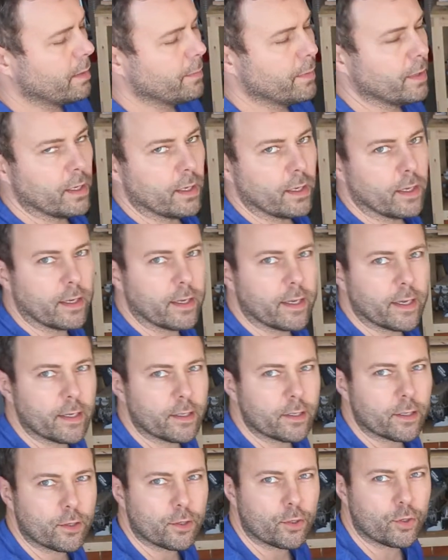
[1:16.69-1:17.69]
I mean,
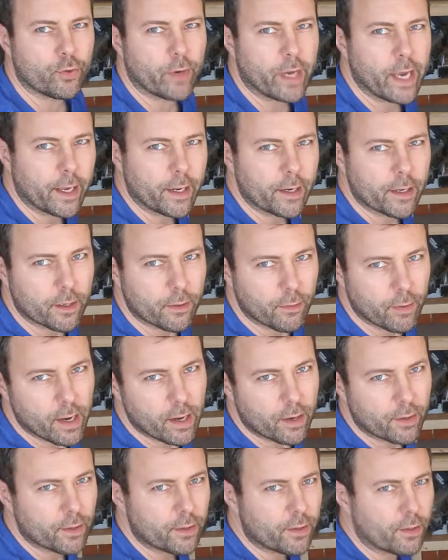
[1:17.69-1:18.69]
kids are dragging it
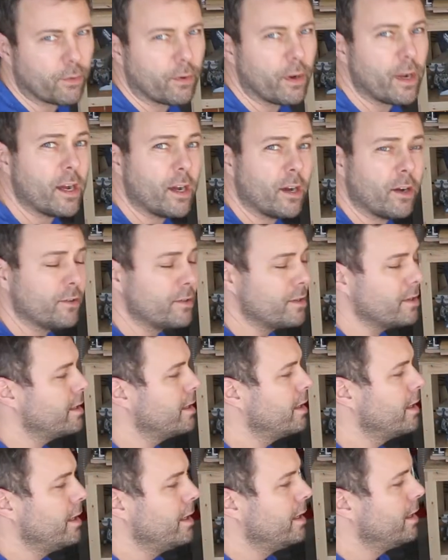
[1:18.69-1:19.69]
around on the ground,
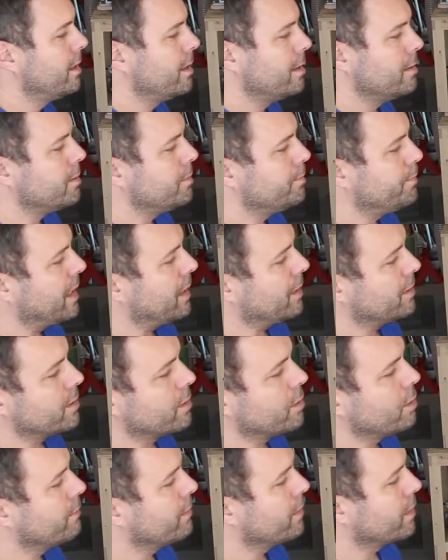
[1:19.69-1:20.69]

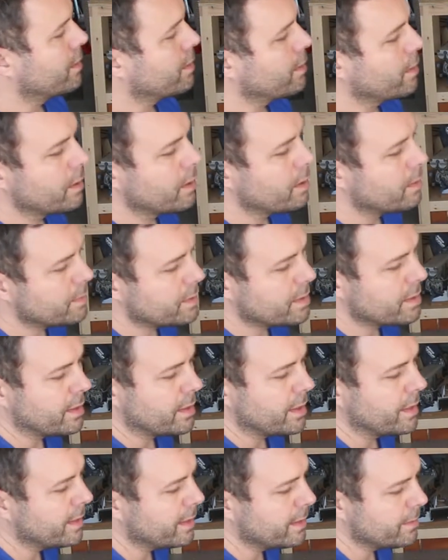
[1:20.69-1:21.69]
bouncing over the curbs,
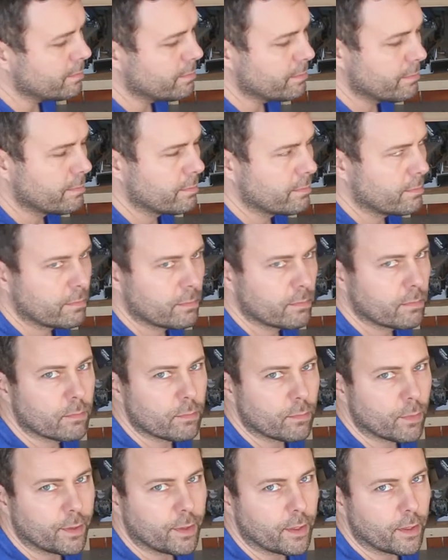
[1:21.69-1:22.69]
and
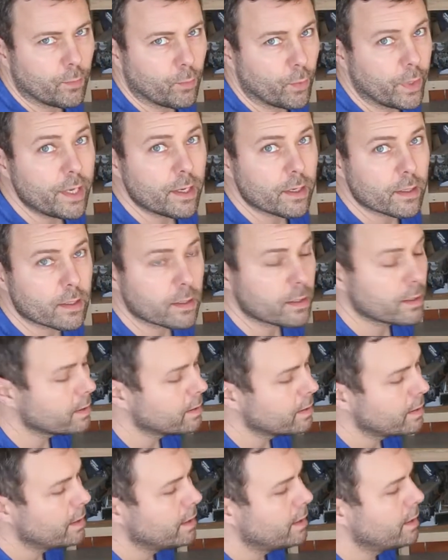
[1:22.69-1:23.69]
within weeks,
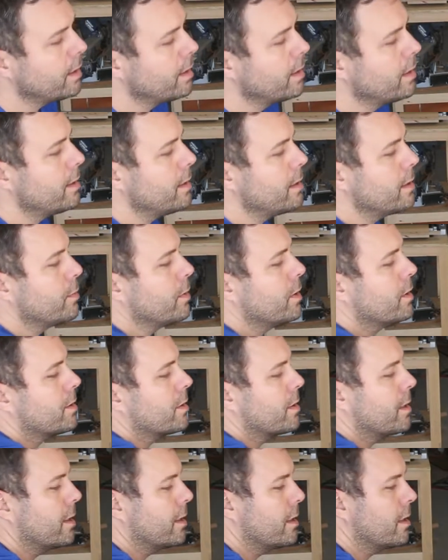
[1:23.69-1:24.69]
these wheels are
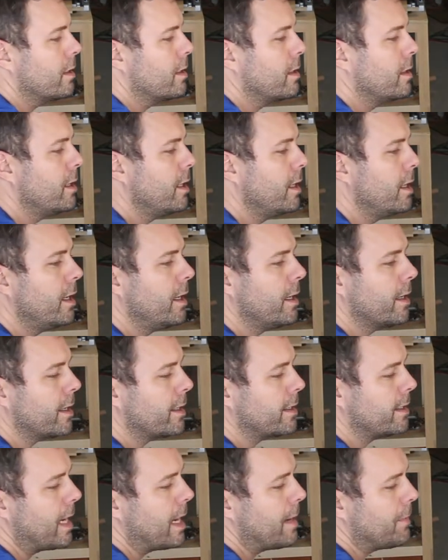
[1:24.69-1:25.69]
going to
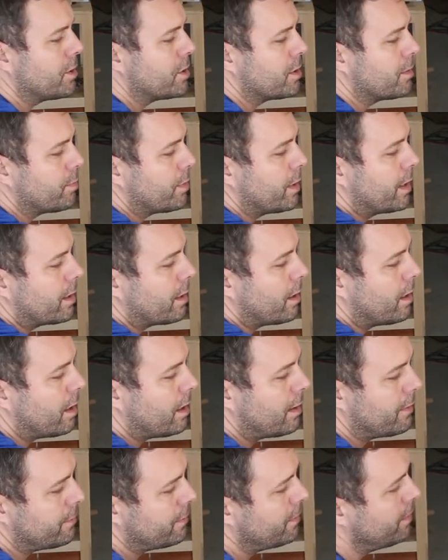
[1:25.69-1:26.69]
get damaged and break
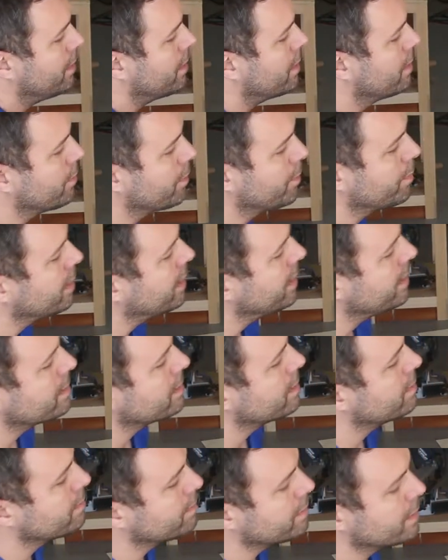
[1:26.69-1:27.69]
off. You can replace
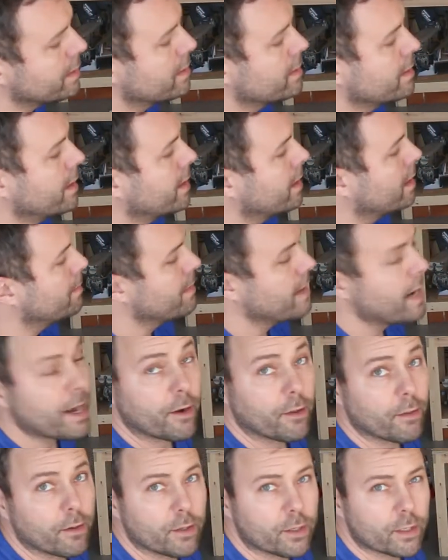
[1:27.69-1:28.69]
them, but it's not going to
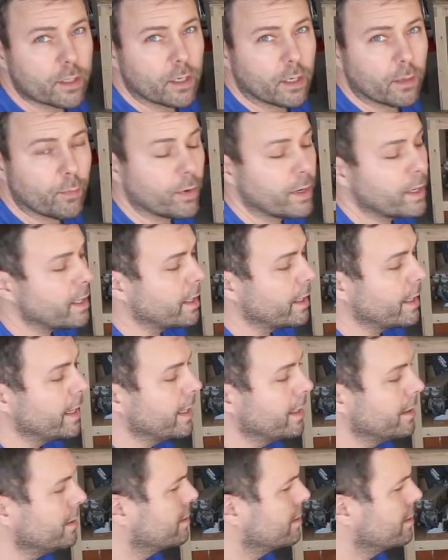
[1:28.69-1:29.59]
matter. They're just going to break again.